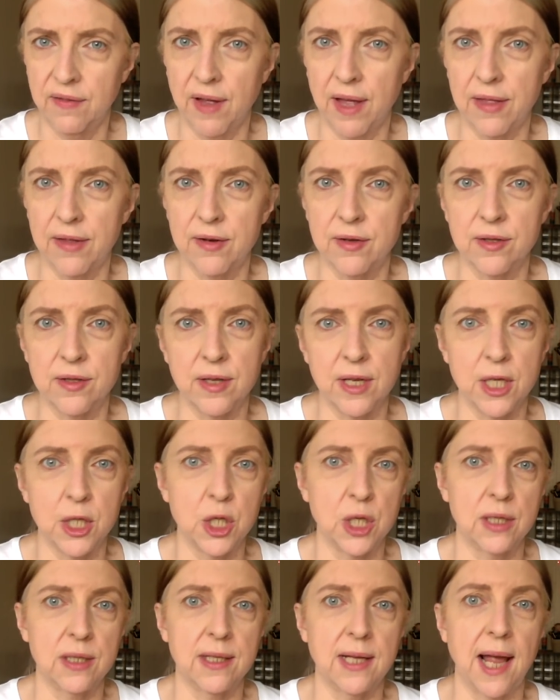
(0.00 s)
others that
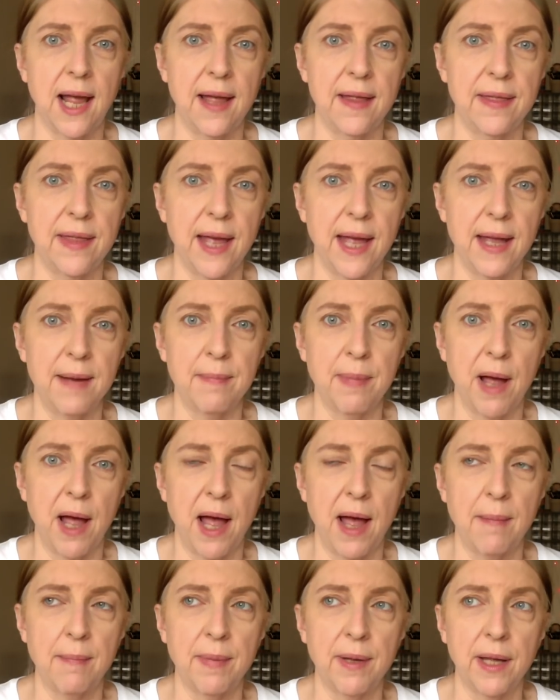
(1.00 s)
just had that
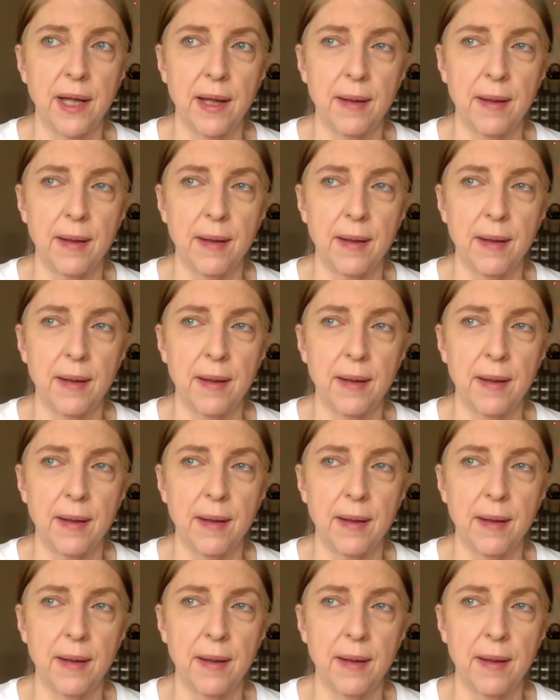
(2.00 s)
pop.